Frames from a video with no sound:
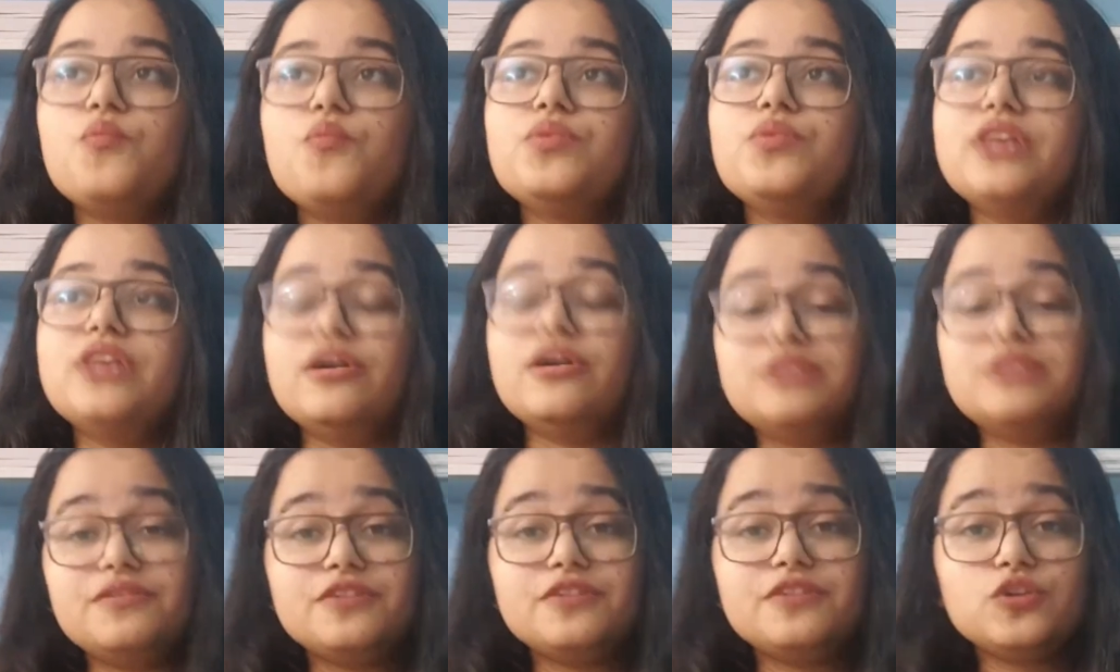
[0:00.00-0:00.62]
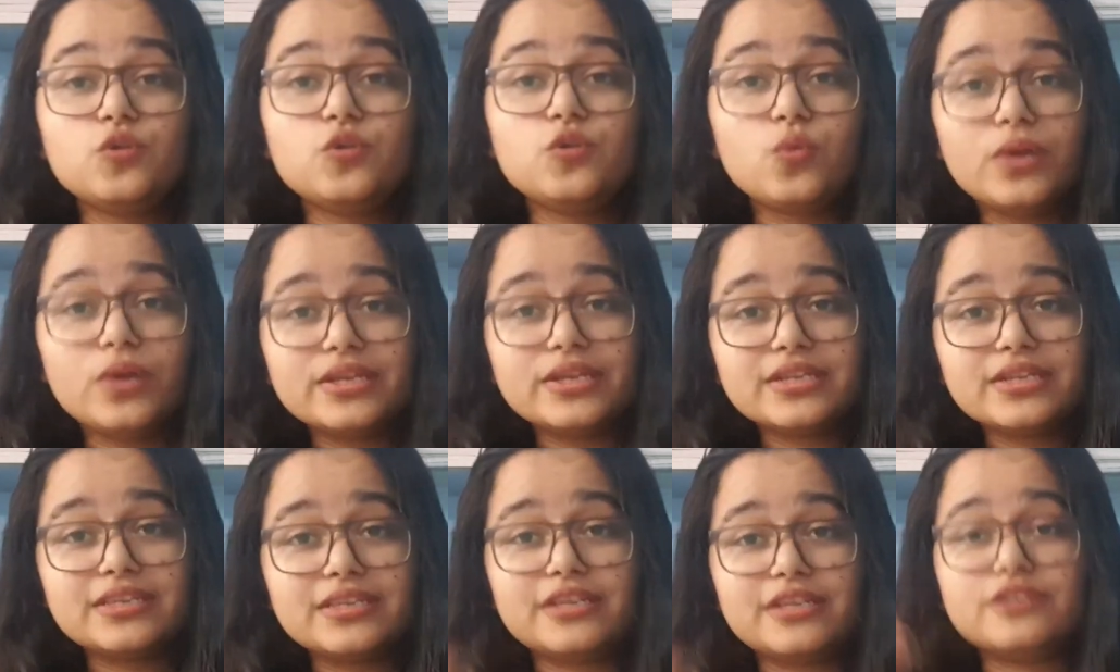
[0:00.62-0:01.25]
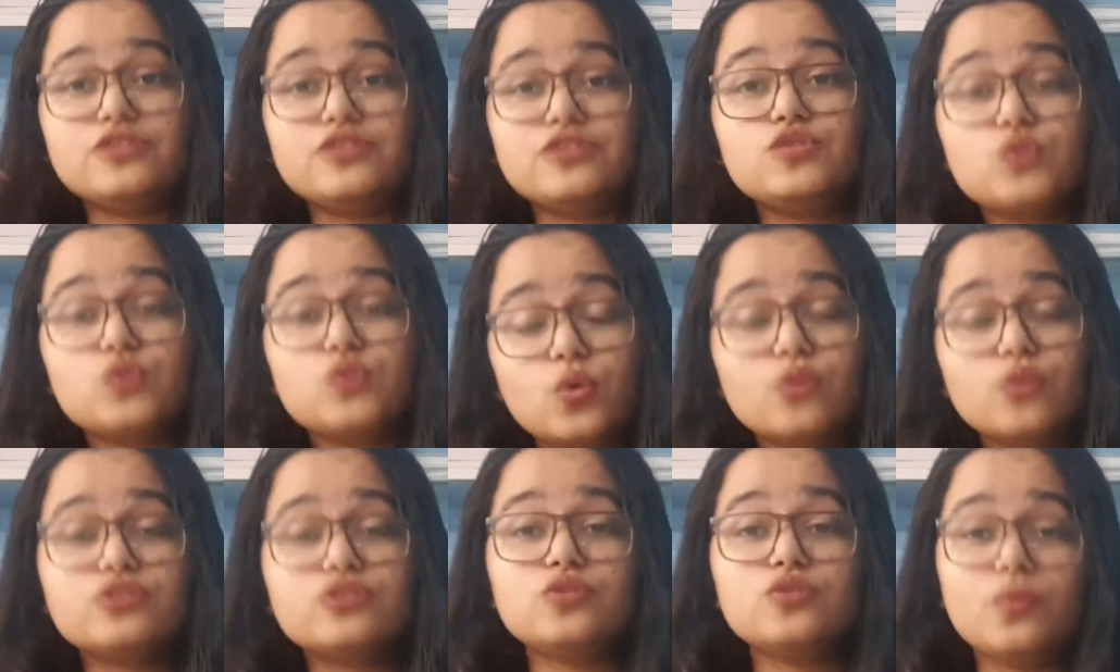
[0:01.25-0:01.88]
without even knowing that there are
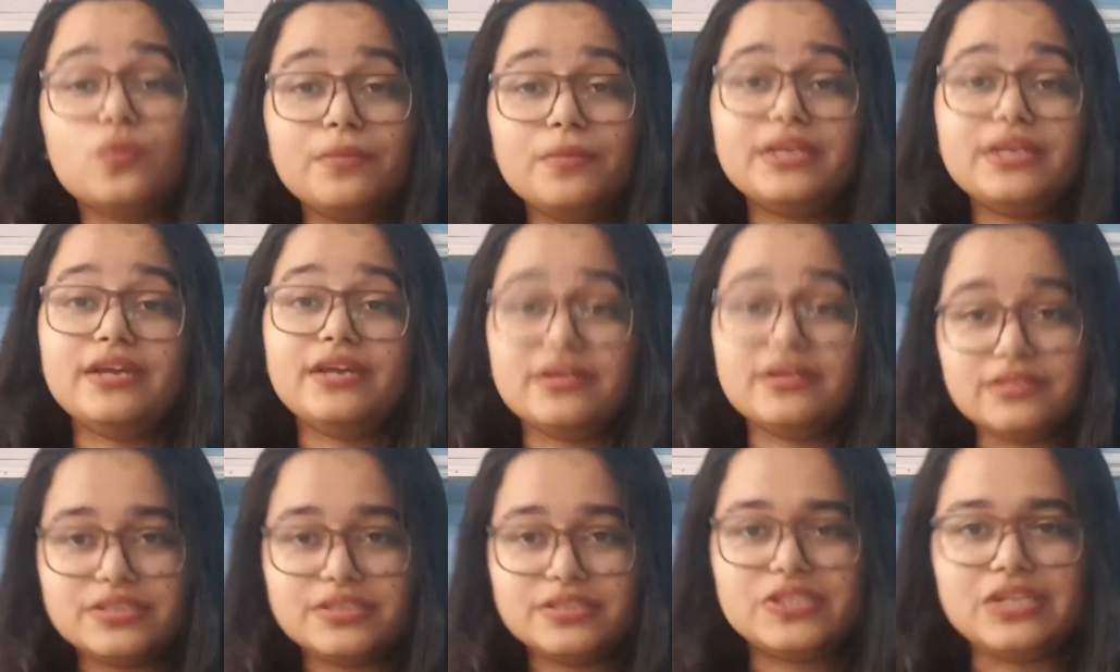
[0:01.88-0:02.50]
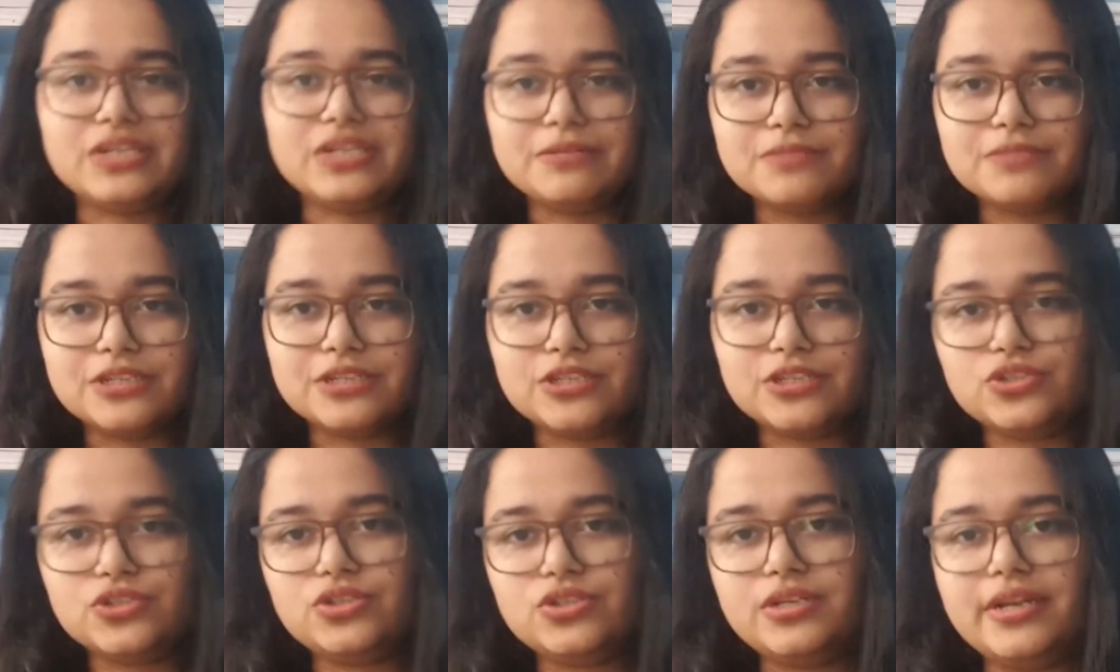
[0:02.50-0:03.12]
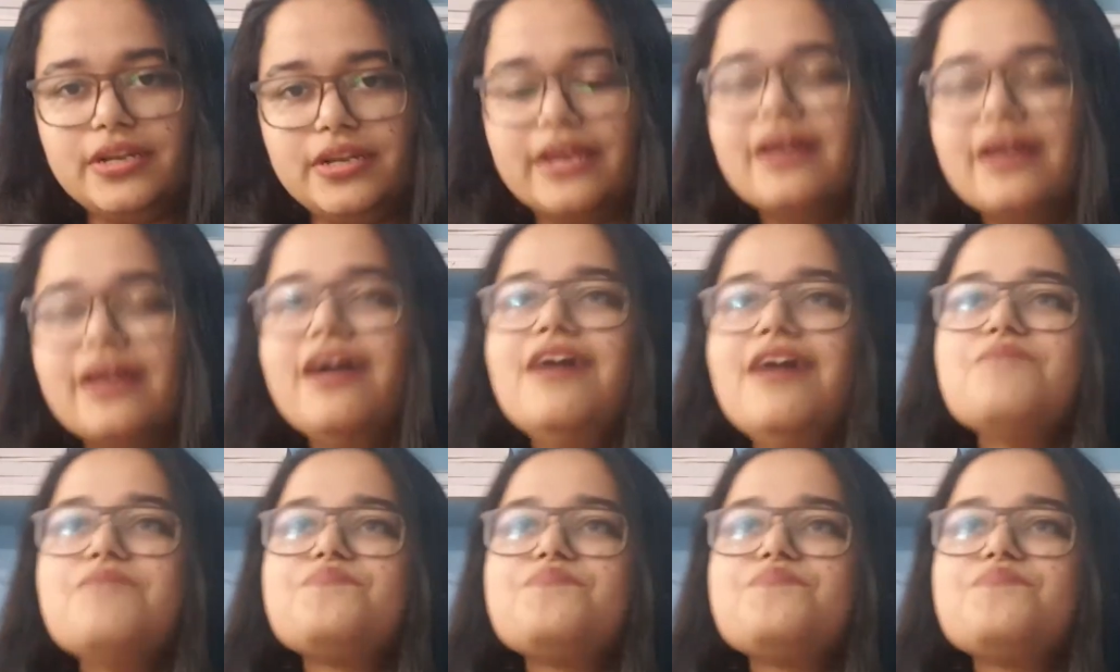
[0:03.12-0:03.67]
so many other streams in engineering.